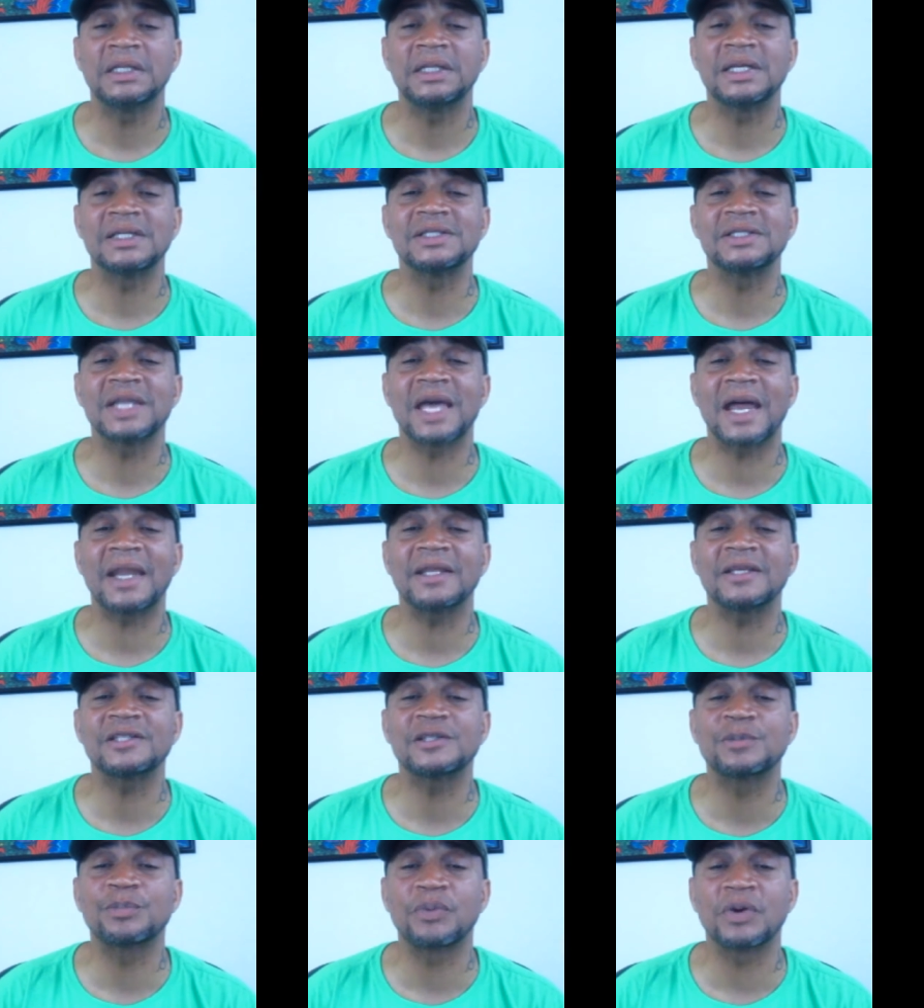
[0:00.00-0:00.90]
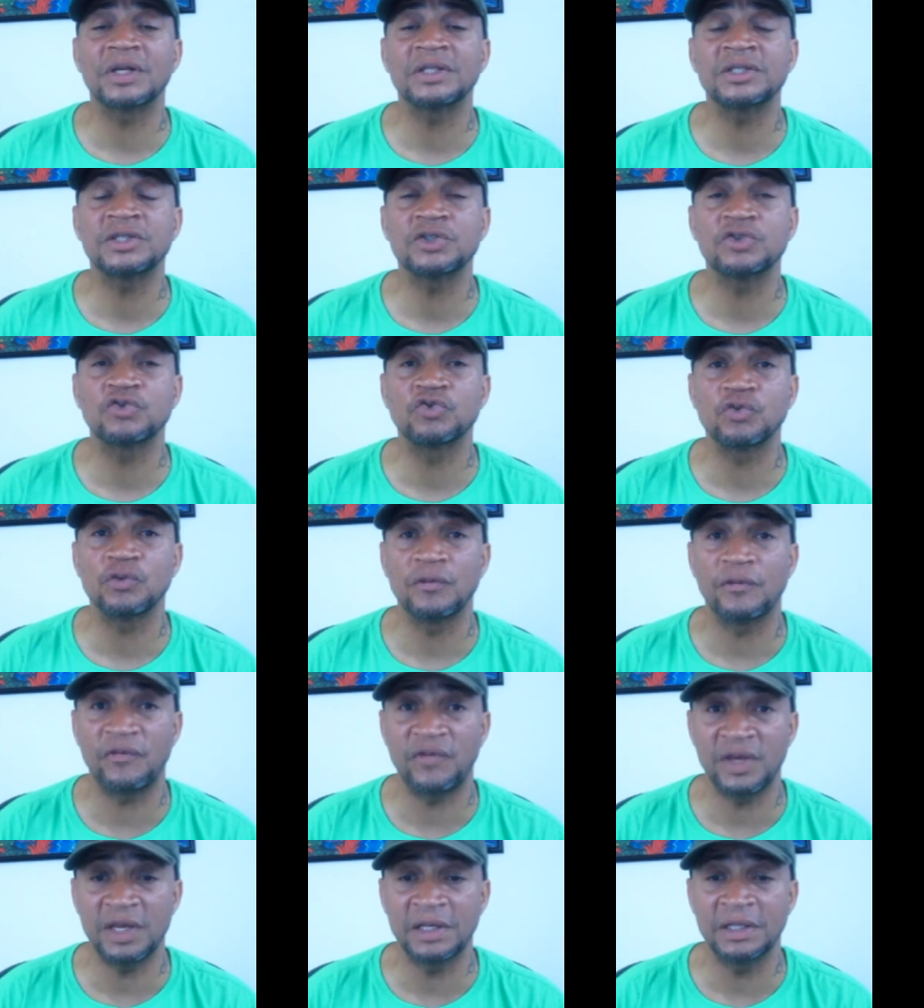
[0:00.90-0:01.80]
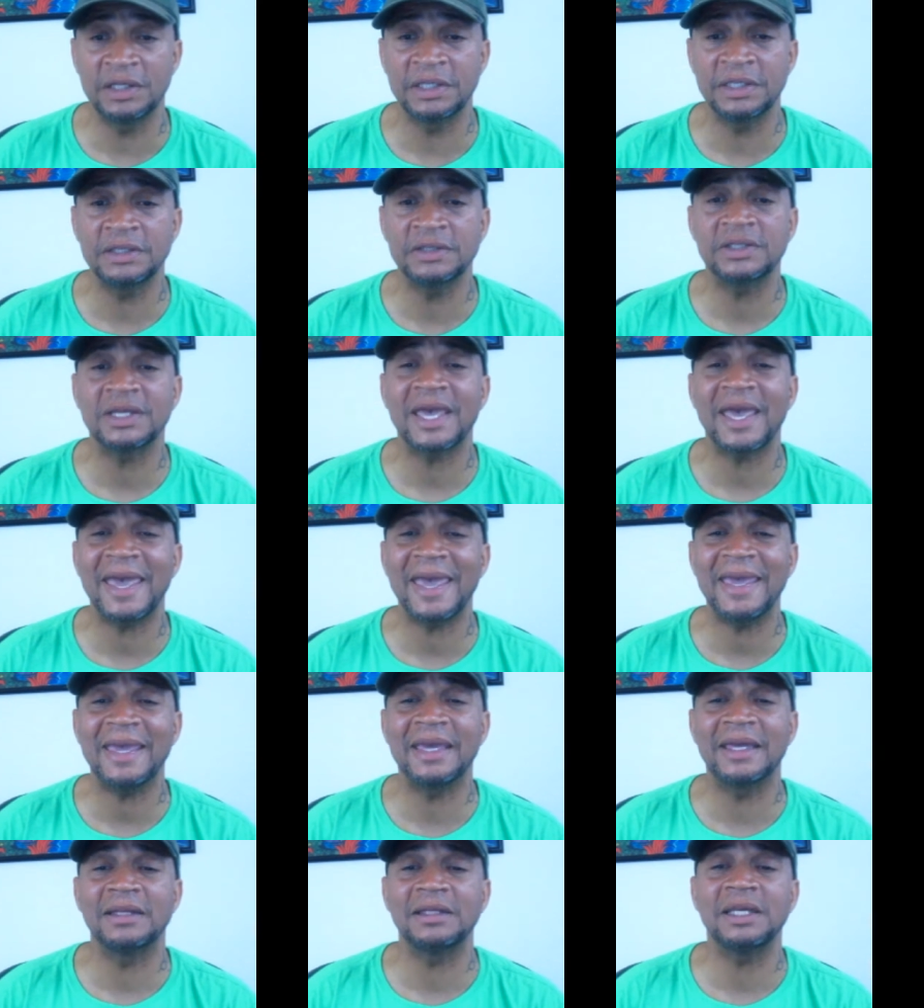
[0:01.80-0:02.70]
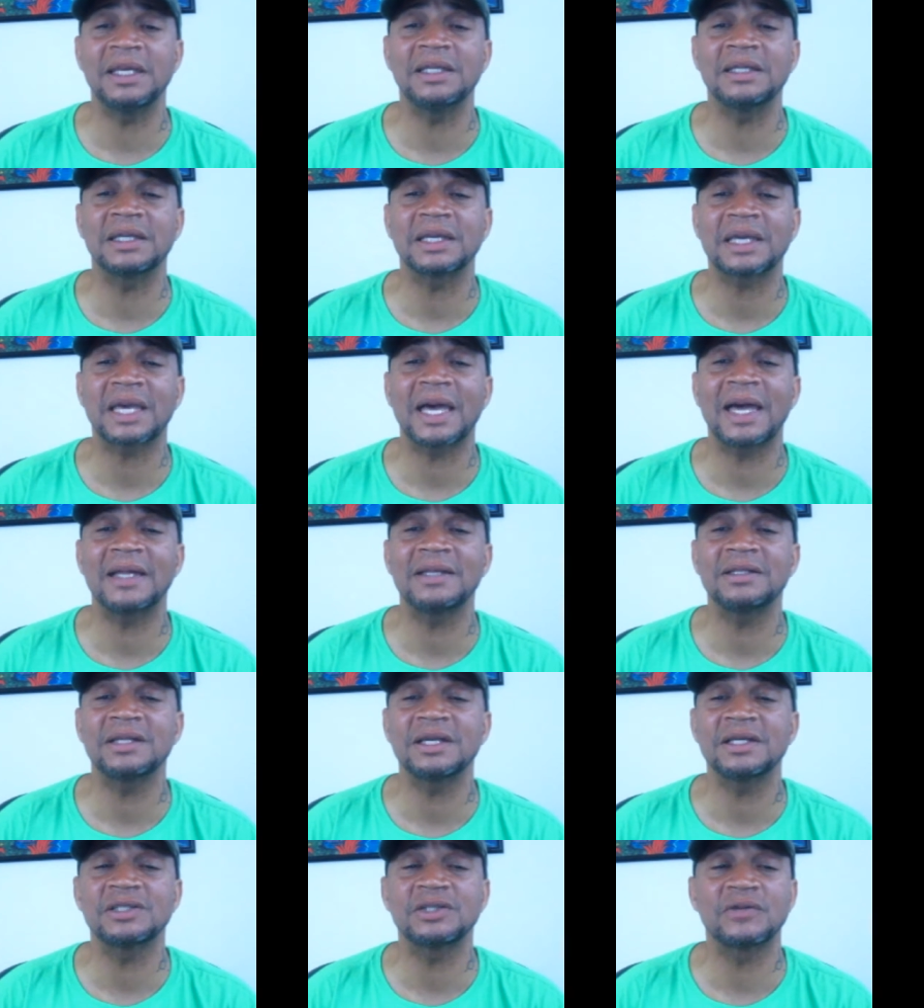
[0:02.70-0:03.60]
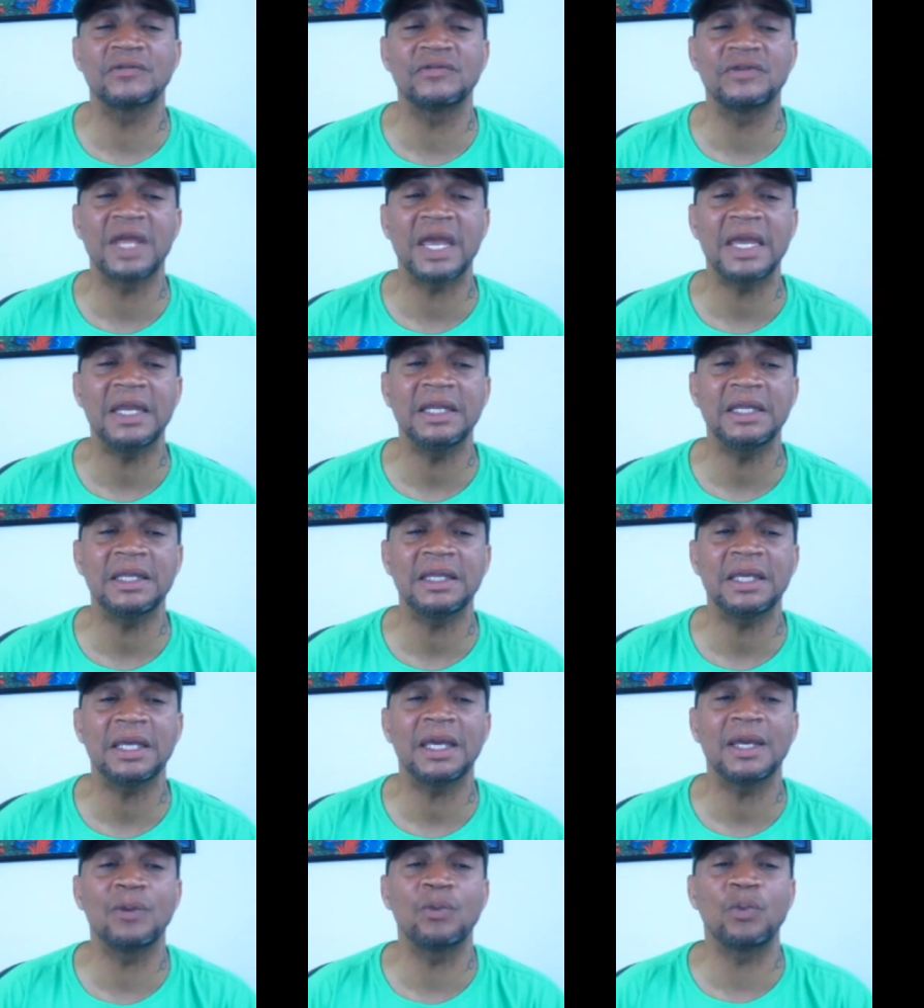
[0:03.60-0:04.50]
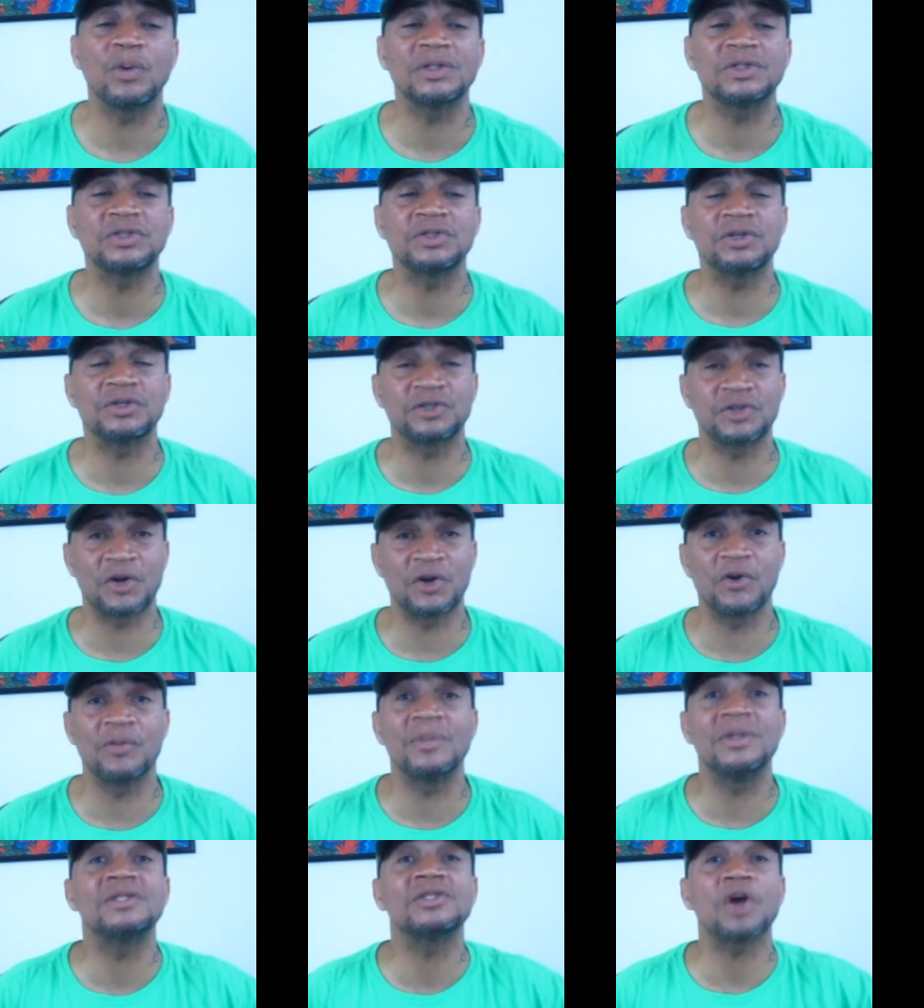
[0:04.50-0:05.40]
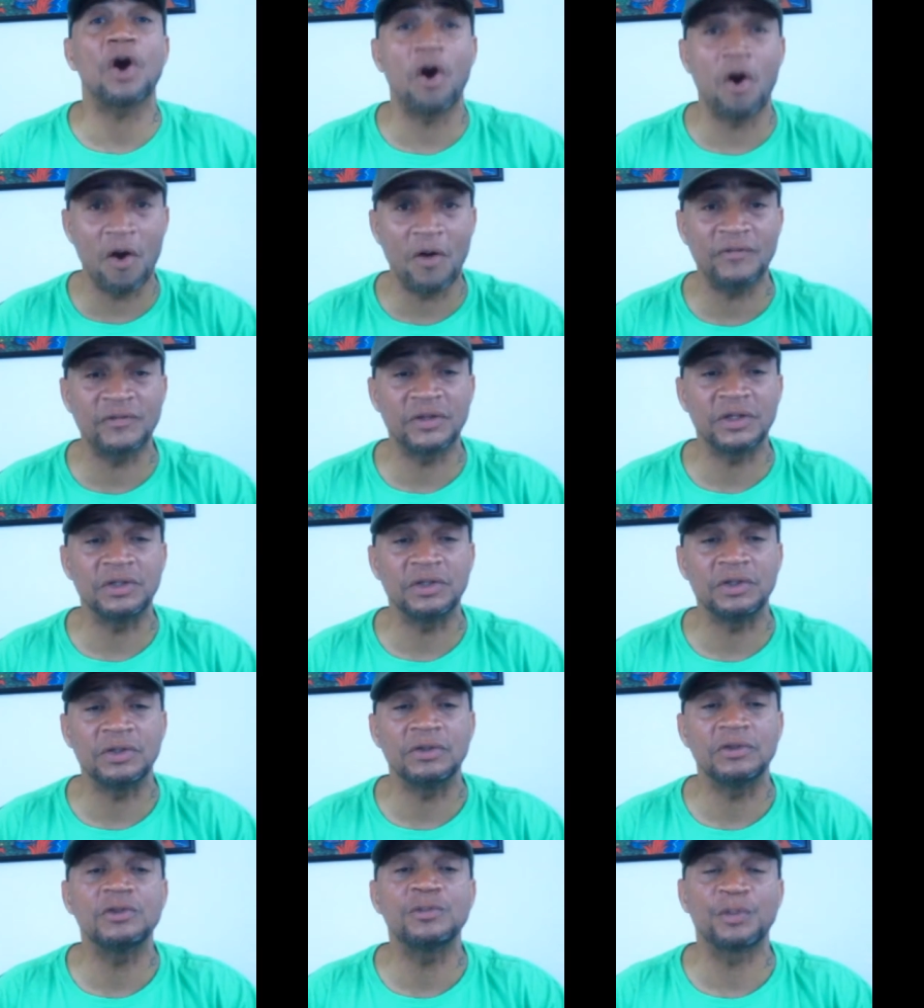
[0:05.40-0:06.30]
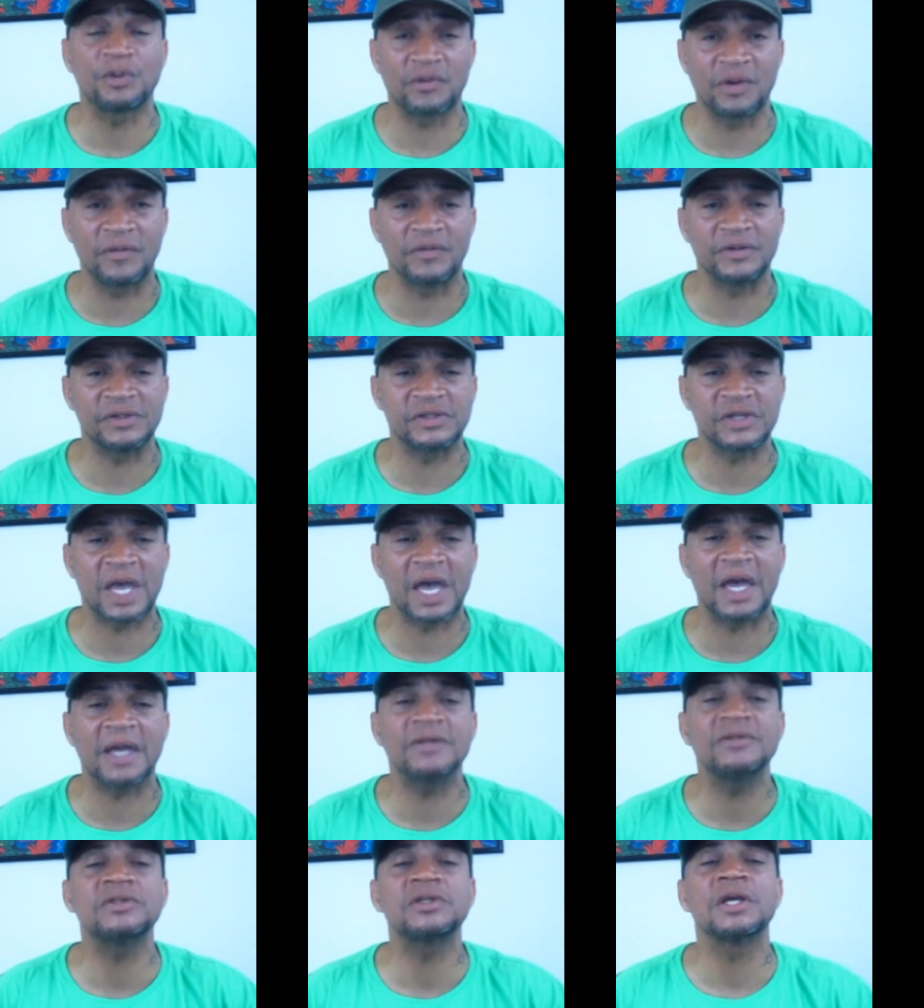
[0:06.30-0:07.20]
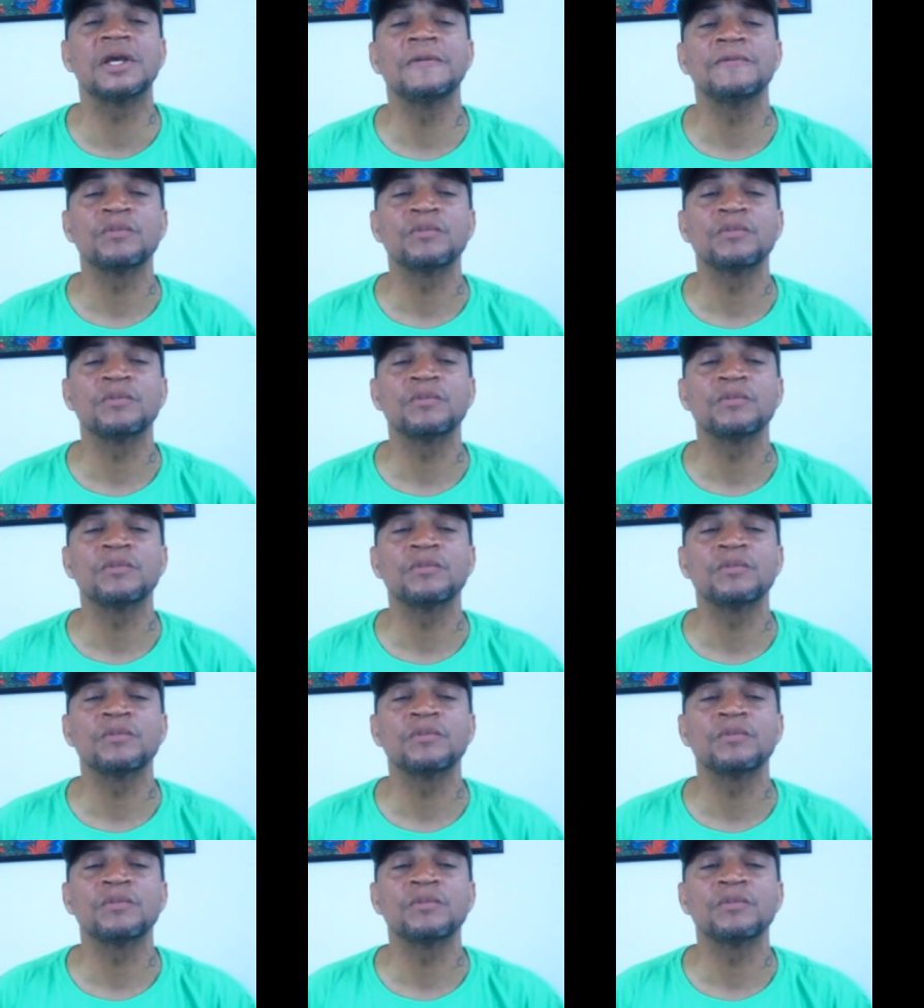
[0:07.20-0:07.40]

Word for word: does not express his true feelings, and in the context of dating, in which the term is often used, parenthesized,